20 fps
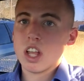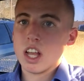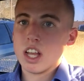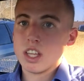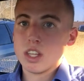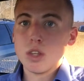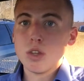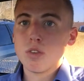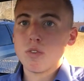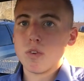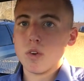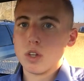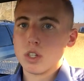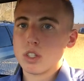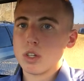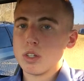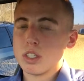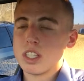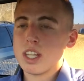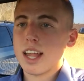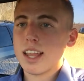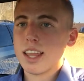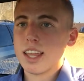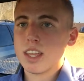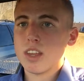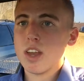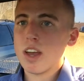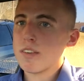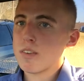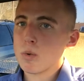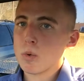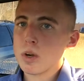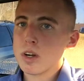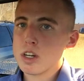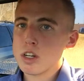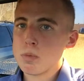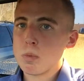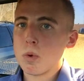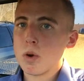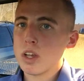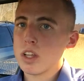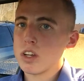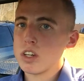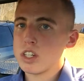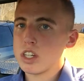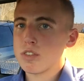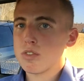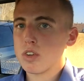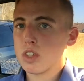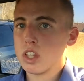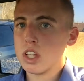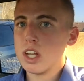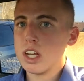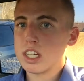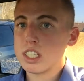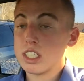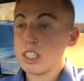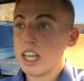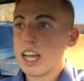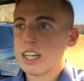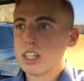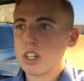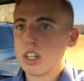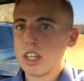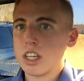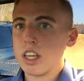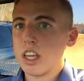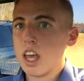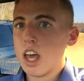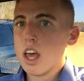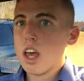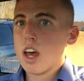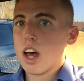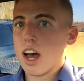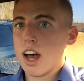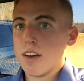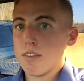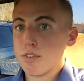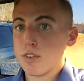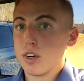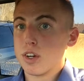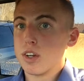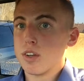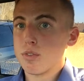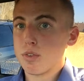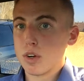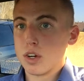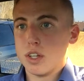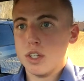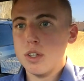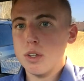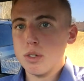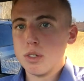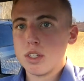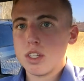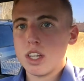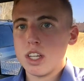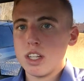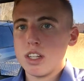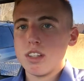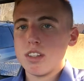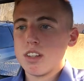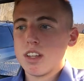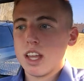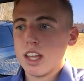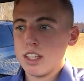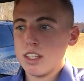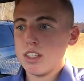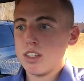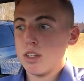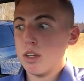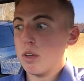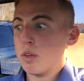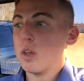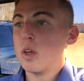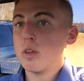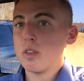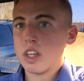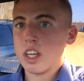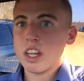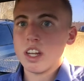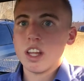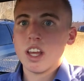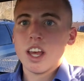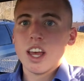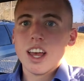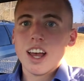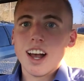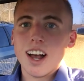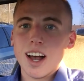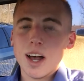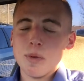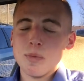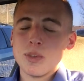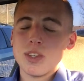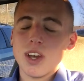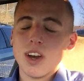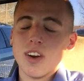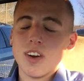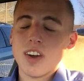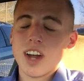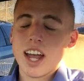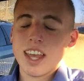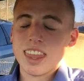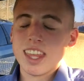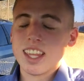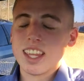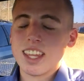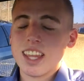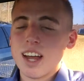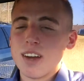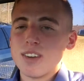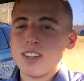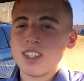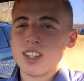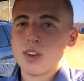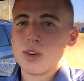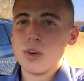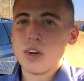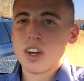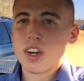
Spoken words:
useful. So it's not like you have a rear spoiler just for looks. It's actually for use. You use it. So I think that was a cool